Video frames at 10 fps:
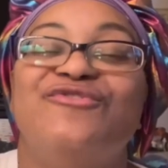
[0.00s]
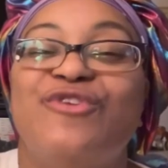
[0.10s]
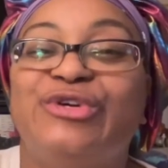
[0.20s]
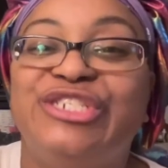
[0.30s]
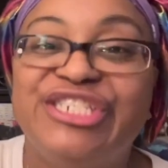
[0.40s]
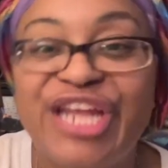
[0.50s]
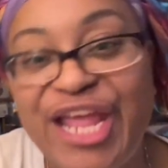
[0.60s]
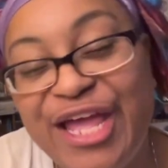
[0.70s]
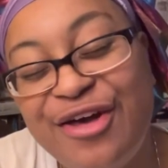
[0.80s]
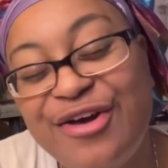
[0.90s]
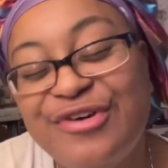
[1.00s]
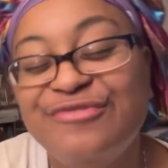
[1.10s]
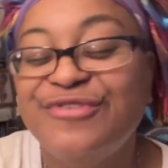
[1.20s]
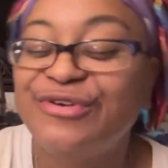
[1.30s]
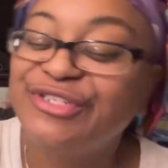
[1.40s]
Rochelle,
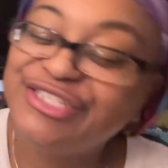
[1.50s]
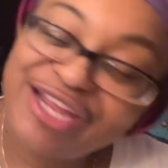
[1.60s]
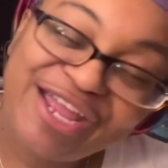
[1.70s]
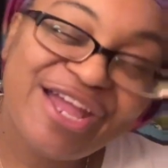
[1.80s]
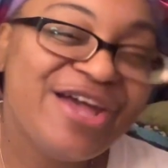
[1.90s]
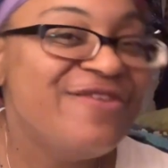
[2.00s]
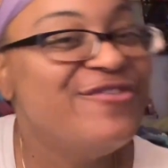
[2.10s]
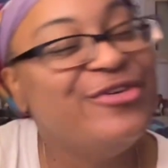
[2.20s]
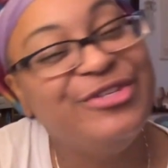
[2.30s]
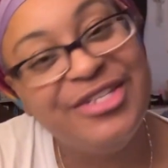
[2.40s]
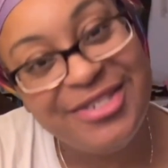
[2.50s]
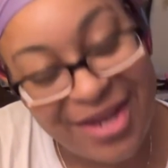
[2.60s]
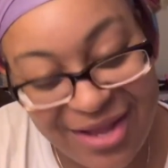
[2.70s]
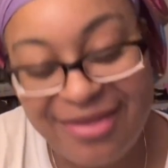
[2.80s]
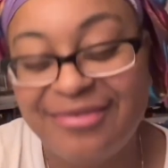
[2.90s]
Rochelle,
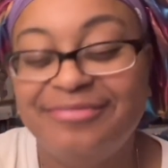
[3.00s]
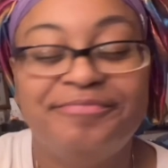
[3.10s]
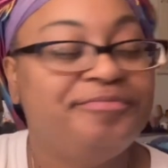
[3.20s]
Rochelle.